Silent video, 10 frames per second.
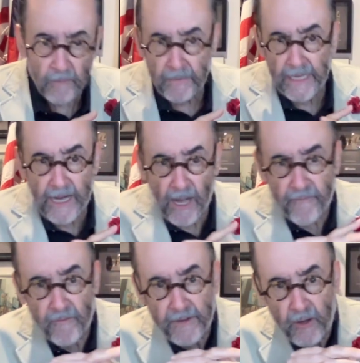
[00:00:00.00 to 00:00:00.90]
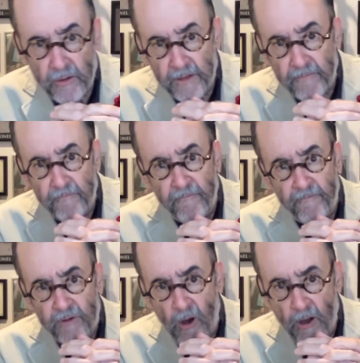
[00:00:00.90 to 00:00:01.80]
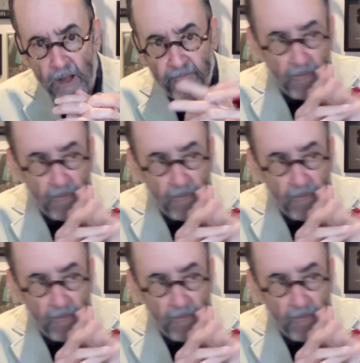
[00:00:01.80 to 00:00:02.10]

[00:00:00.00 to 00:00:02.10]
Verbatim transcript: be careful if you go to the carnival.